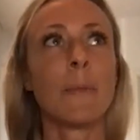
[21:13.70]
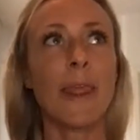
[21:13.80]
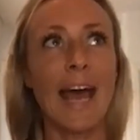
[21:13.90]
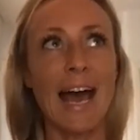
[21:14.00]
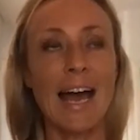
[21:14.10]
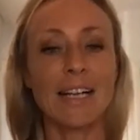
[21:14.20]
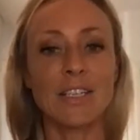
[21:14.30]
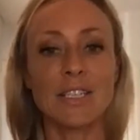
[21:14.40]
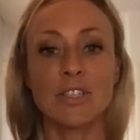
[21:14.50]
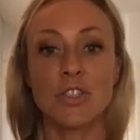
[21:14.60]
And
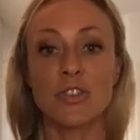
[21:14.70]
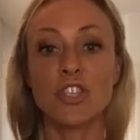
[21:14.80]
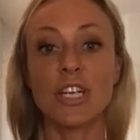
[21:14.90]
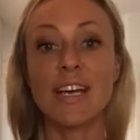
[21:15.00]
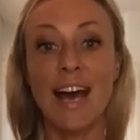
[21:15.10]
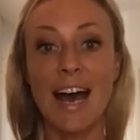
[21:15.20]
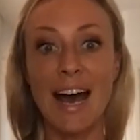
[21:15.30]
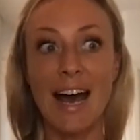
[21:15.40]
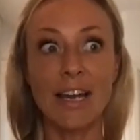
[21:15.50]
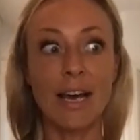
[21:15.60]
so she
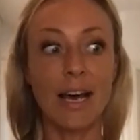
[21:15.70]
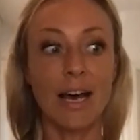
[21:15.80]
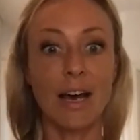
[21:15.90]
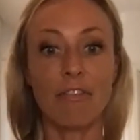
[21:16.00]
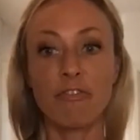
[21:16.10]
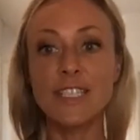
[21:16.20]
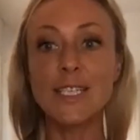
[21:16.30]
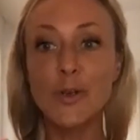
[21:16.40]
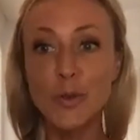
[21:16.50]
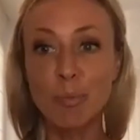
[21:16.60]
had a
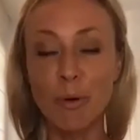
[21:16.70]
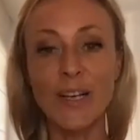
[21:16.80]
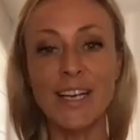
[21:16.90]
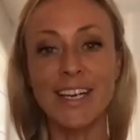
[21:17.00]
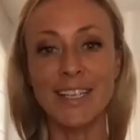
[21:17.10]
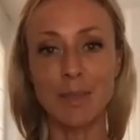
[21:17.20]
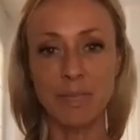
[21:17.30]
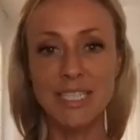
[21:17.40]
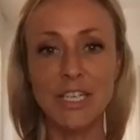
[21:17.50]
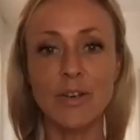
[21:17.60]
physical body in the
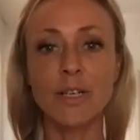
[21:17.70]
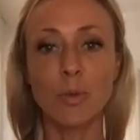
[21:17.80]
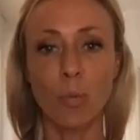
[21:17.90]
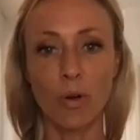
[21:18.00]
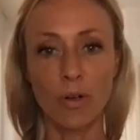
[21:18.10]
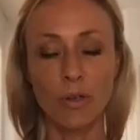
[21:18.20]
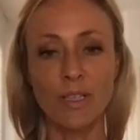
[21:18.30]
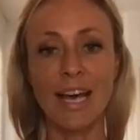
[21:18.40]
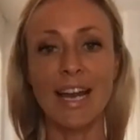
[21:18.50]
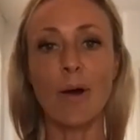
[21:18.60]
material world
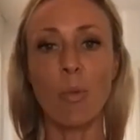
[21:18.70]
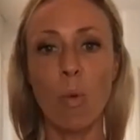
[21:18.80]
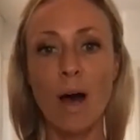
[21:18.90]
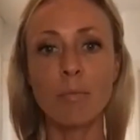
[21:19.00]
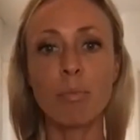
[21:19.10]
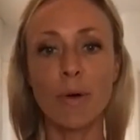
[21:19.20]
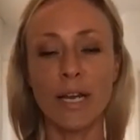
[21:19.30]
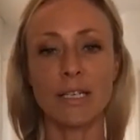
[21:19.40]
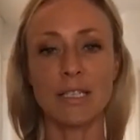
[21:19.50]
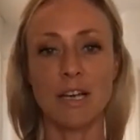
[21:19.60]
that at one point
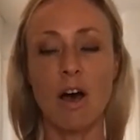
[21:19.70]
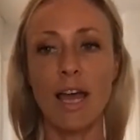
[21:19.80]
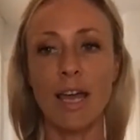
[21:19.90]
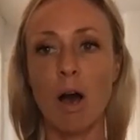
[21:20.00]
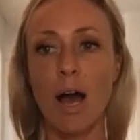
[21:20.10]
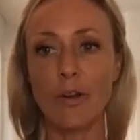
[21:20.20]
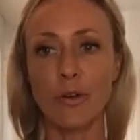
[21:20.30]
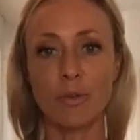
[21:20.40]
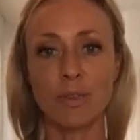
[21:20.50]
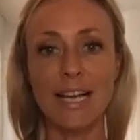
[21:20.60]
in time I could
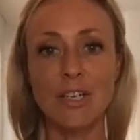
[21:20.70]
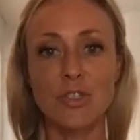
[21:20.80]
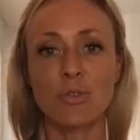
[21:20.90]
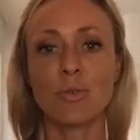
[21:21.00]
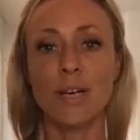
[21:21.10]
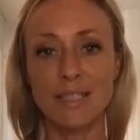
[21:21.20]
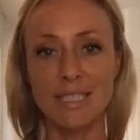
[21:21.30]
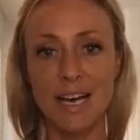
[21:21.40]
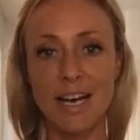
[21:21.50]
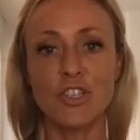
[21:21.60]
relate to and
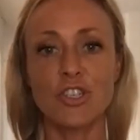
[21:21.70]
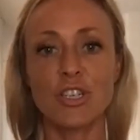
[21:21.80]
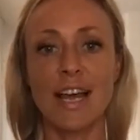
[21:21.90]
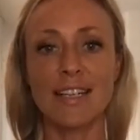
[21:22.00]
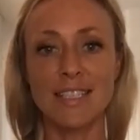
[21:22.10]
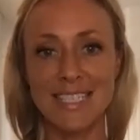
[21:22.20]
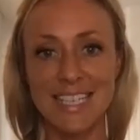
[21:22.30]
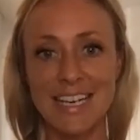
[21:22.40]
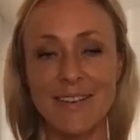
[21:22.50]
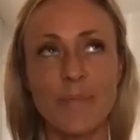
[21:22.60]
touch and see.